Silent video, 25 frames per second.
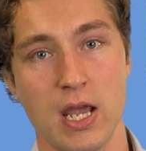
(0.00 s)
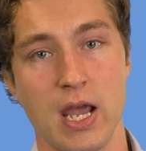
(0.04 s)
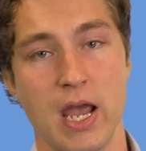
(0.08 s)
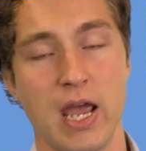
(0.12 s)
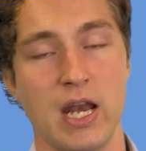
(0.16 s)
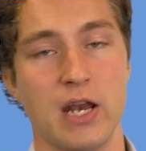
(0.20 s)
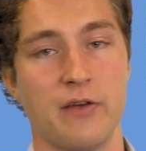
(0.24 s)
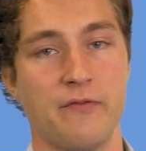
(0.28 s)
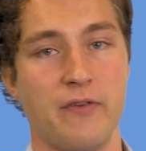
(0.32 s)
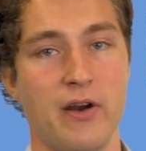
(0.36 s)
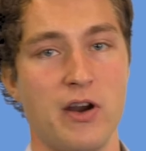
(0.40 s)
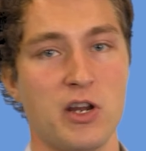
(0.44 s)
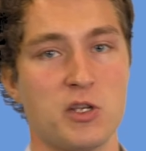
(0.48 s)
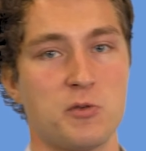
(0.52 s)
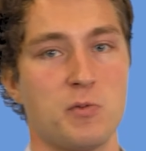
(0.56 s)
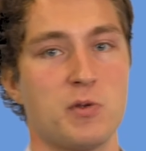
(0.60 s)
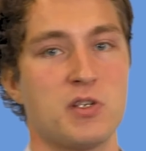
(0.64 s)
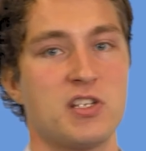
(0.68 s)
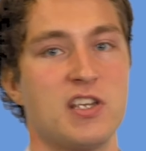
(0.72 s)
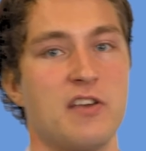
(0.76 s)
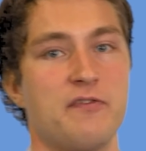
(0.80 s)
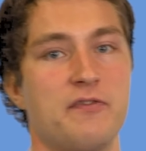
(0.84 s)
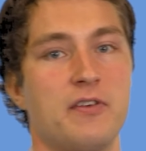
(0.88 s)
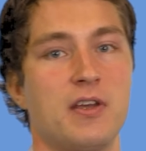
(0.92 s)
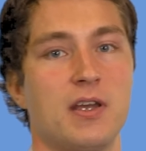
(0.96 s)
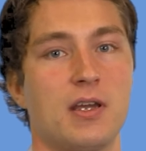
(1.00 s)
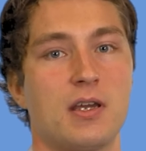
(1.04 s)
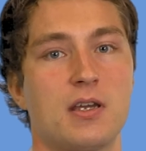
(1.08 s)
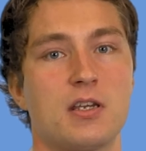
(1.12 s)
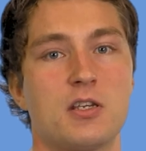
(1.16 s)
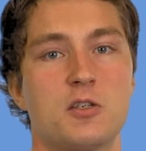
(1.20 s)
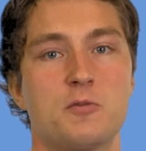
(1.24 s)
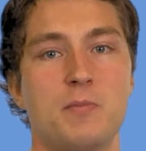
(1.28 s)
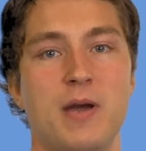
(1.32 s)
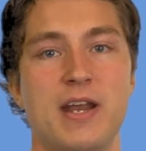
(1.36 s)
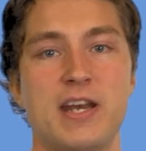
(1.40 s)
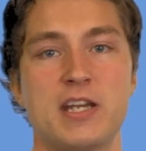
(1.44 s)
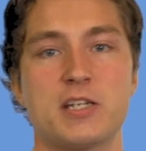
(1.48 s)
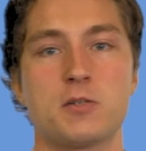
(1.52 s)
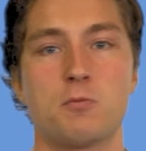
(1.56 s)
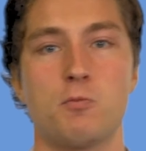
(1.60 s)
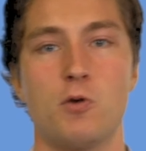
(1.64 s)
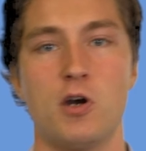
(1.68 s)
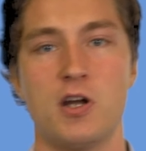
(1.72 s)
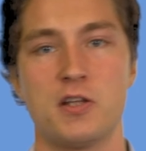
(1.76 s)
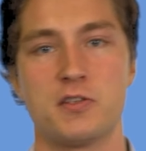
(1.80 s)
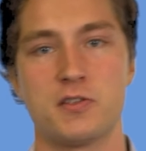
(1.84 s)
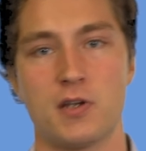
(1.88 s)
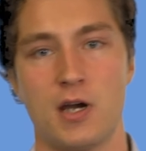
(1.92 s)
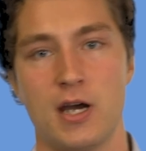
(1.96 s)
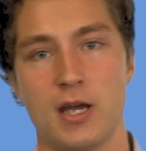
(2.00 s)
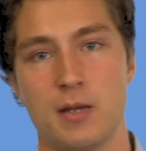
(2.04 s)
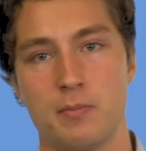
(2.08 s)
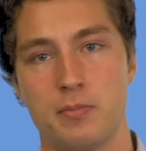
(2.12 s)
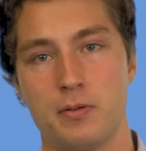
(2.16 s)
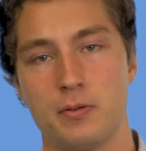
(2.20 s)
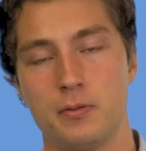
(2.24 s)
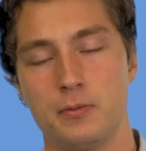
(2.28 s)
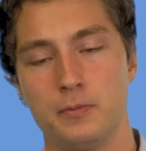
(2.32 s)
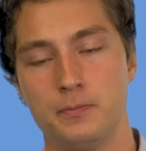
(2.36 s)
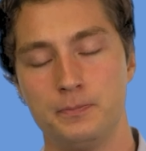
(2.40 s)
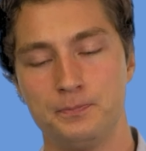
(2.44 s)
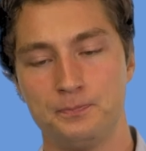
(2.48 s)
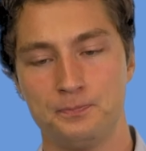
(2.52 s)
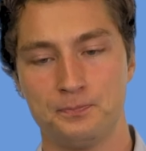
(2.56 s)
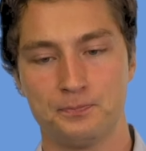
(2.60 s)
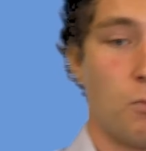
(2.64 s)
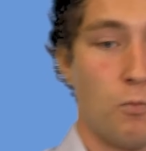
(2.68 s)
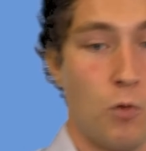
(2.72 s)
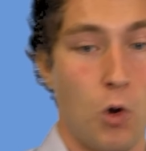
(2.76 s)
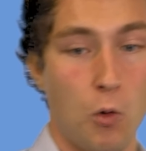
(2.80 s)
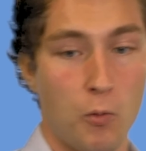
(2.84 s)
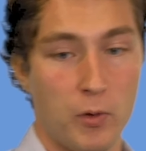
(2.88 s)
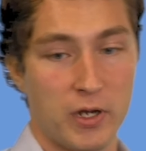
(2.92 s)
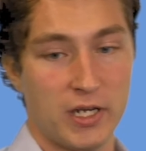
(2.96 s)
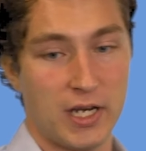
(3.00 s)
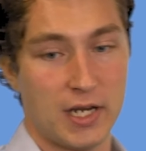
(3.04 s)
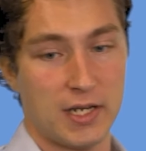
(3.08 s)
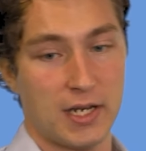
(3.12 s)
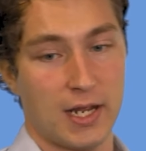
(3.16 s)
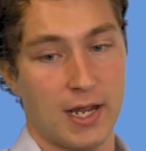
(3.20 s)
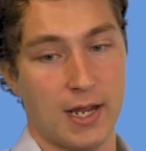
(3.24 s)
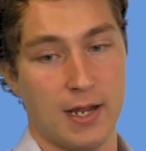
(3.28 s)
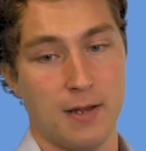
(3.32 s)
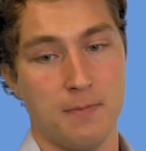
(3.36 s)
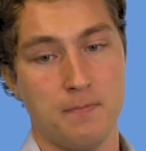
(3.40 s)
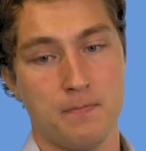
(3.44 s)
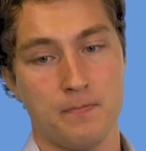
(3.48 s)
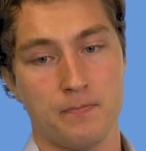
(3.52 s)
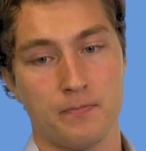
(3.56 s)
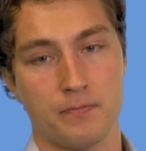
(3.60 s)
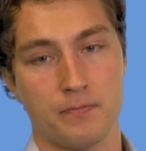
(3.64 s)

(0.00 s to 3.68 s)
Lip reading: in a very specific Spanish word type. What we did here